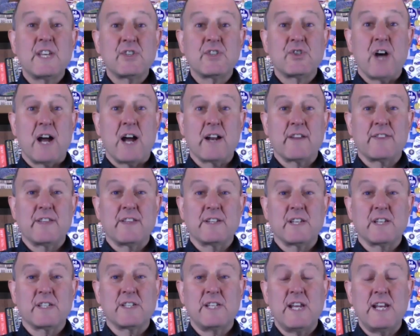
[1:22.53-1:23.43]
Jonathan
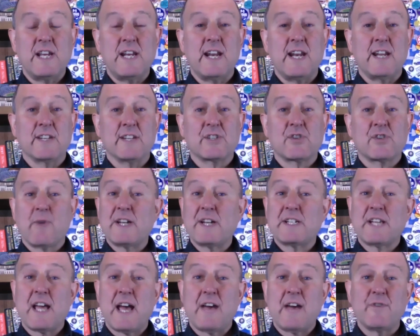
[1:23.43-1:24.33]
Tassini, and it's
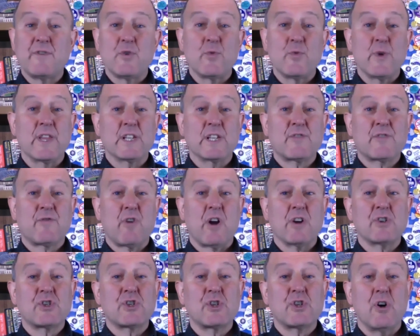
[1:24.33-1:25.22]
great to have you with us for
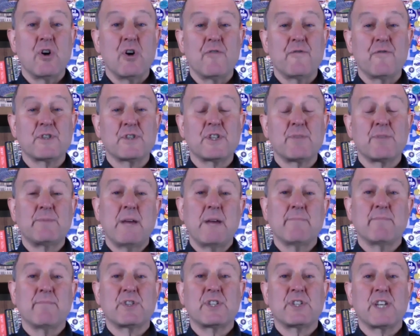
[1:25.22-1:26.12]
our show for
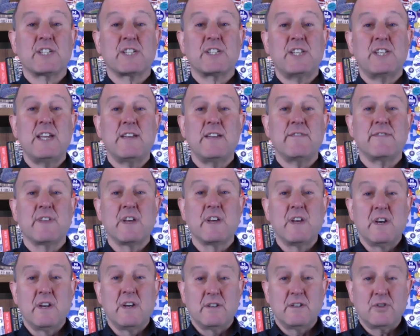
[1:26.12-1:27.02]
September 16th,
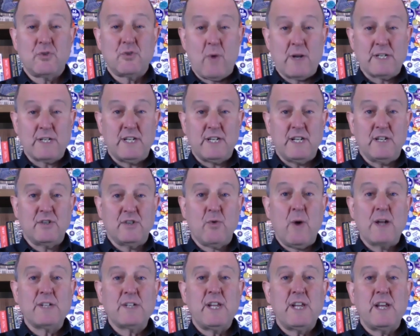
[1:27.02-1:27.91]

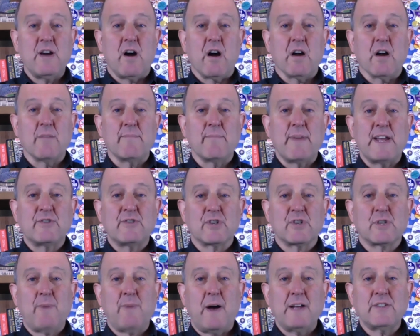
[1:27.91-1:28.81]
2020. Our major
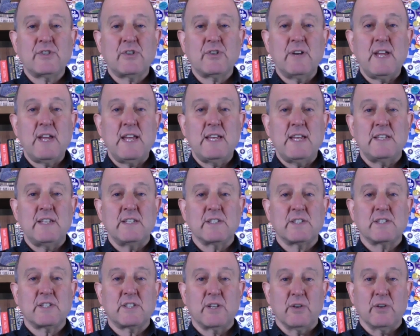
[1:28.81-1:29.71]
sponsor
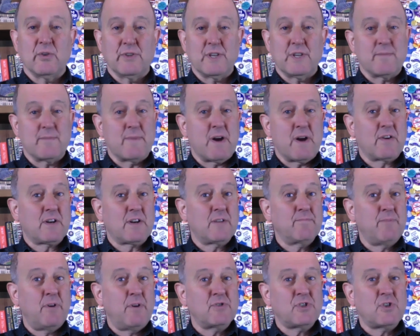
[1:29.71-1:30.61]
is still the
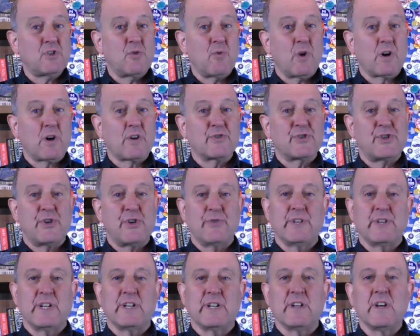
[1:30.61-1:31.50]
American Postal Workers
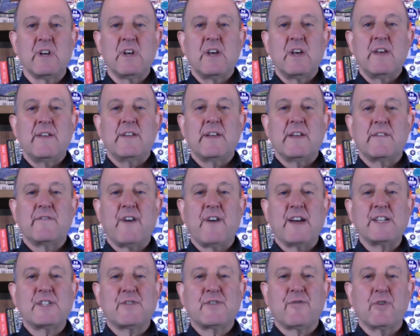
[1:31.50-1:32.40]
Union that
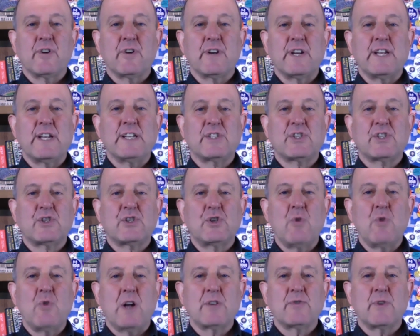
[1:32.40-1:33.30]
fights for its
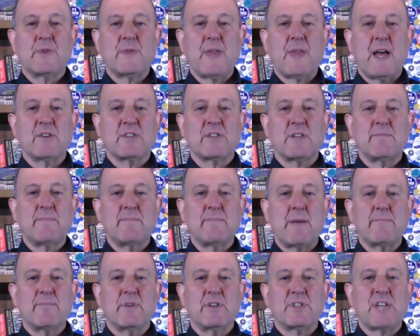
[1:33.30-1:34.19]
200,000
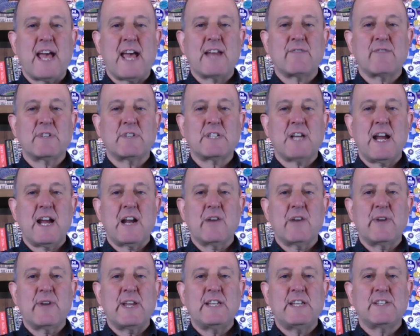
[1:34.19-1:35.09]
members and
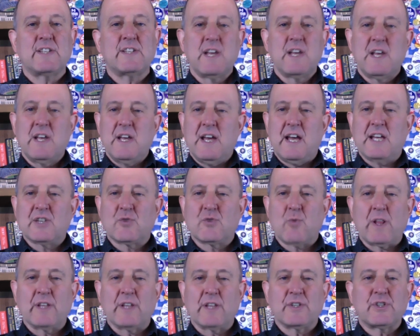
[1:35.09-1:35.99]
retirees, as
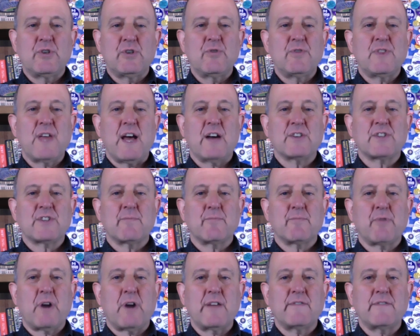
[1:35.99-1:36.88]
well as 2,000
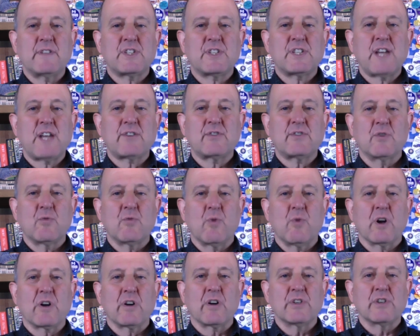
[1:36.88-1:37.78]
private sector
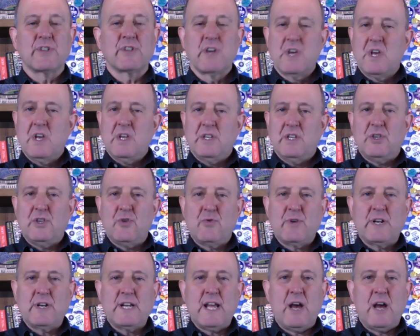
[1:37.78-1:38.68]
workers. You
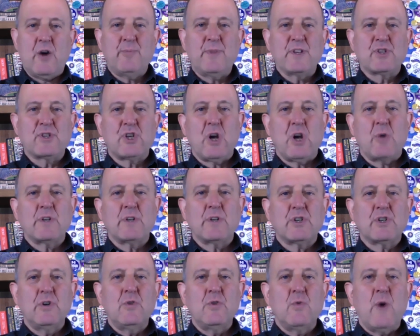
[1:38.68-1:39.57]
can help this show in
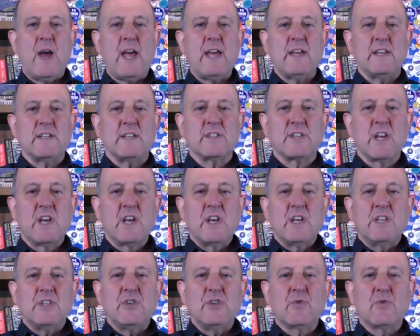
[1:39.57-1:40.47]
two ways.
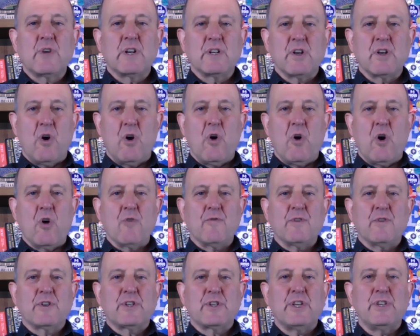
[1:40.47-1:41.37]
You can go
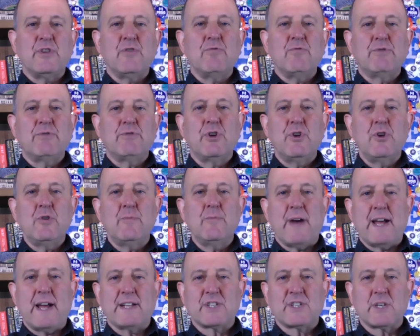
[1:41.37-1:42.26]
over to YouTube
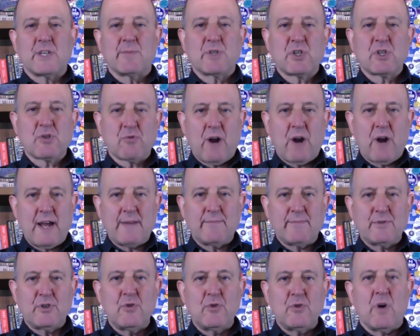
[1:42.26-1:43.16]
and
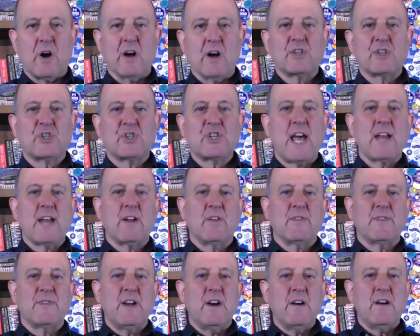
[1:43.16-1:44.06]
subscribe to our
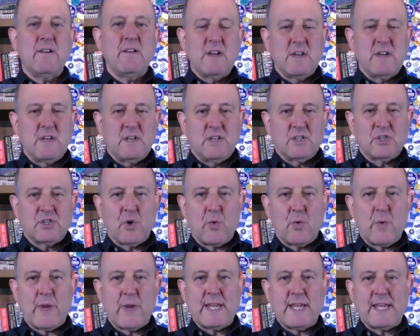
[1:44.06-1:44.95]
channel there so
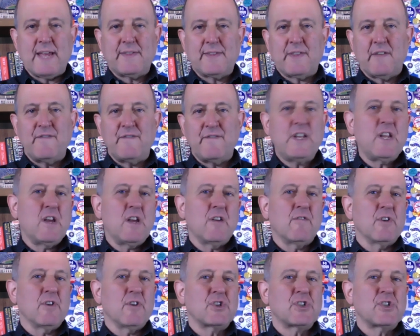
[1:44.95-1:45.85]
we can get the video
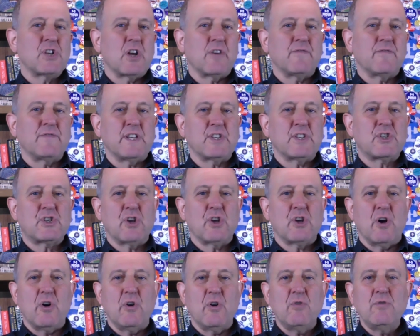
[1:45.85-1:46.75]
version of this
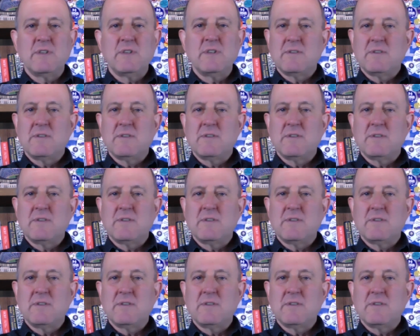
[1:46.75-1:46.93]
show